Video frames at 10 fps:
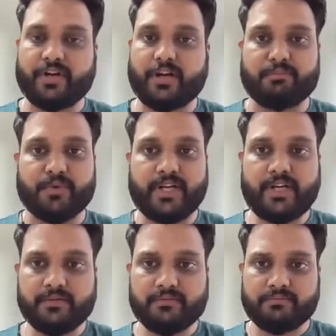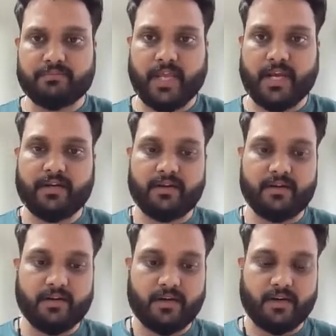your component,
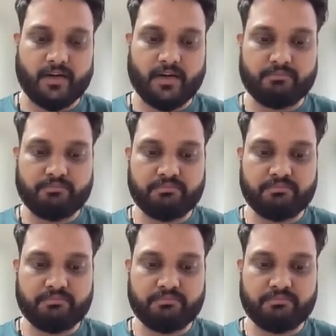and uh,